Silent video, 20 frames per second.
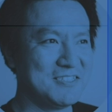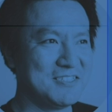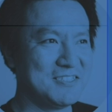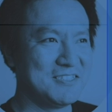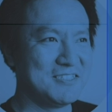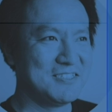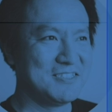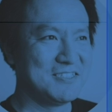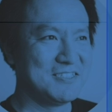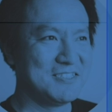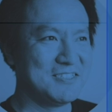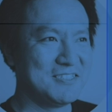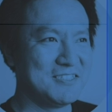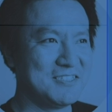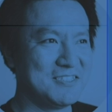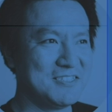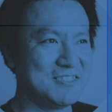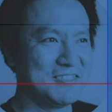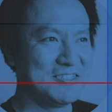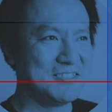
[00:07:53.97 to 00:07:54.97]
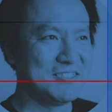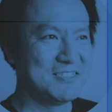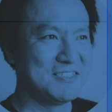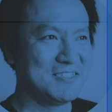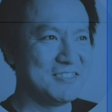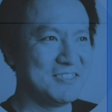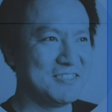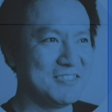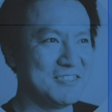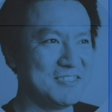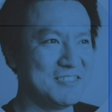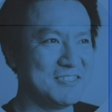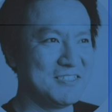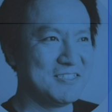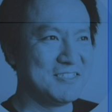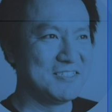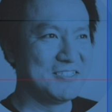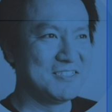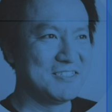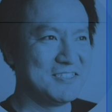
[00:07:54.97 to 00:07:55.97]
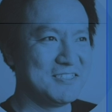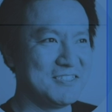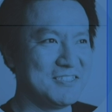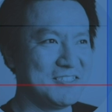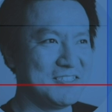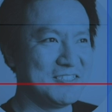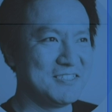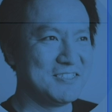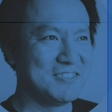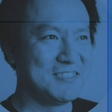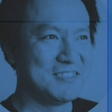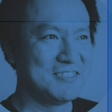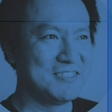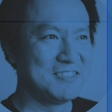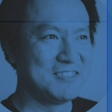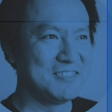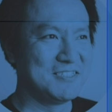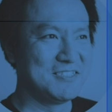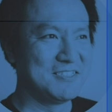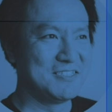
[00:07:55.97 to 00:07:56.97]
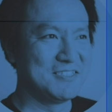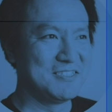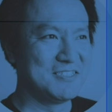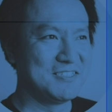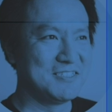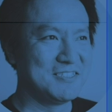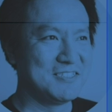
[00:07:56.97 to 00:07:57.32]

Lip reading: No one is speaking in this clip.